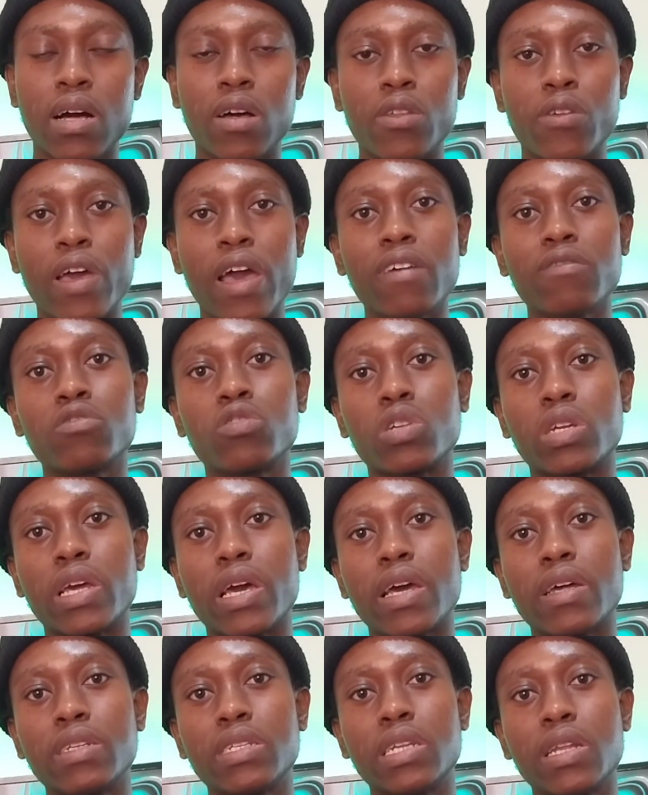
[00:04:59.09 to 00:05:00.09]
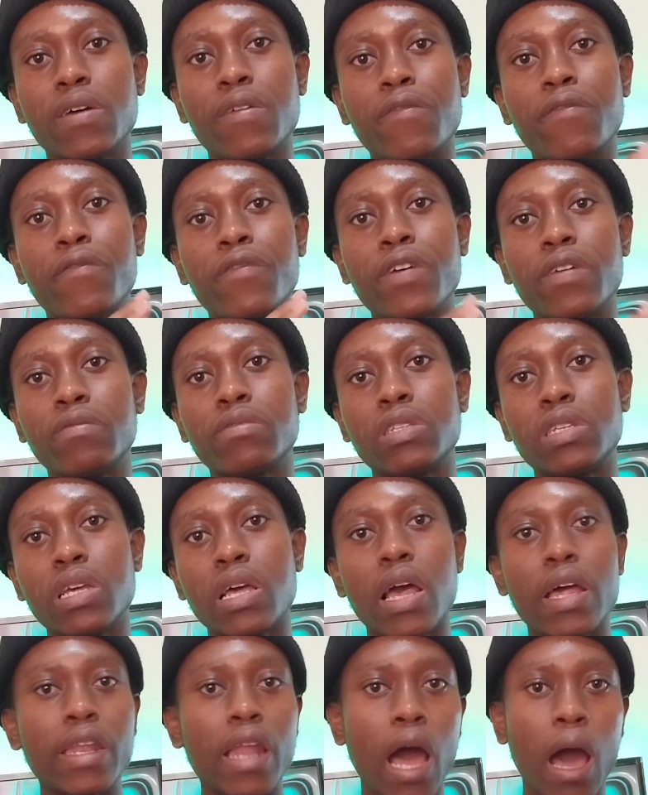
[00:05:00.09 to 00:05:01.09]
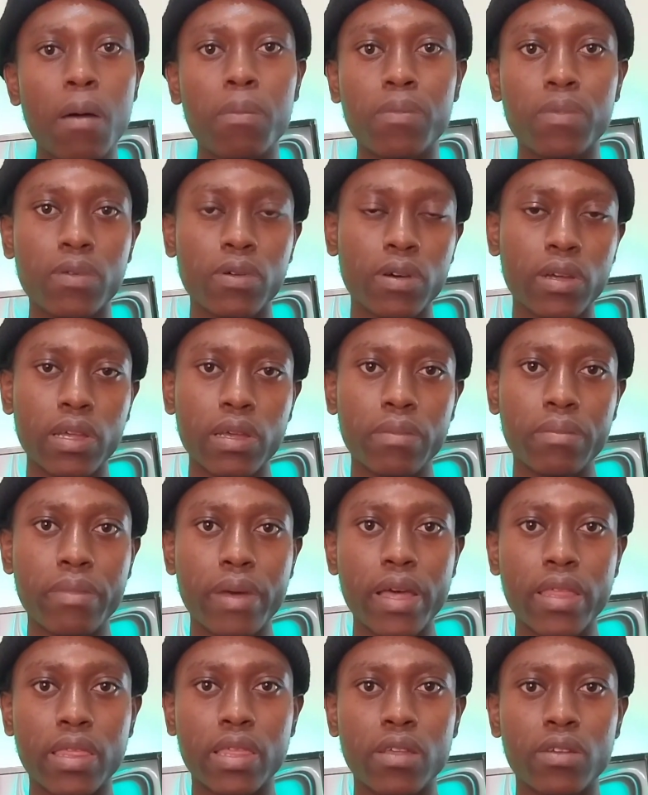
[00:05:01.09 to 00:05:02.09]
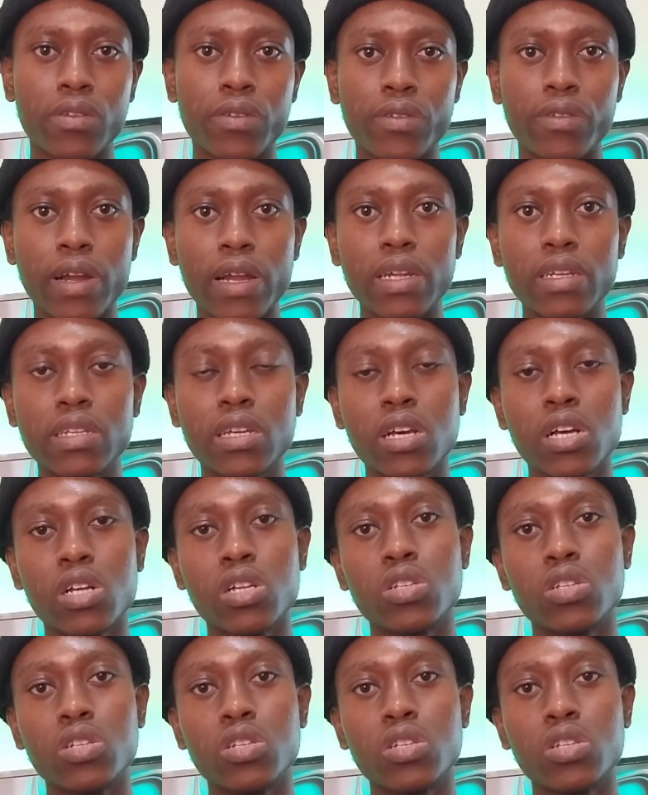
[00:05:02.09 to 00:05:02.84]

you have to get 50 and up in math, right?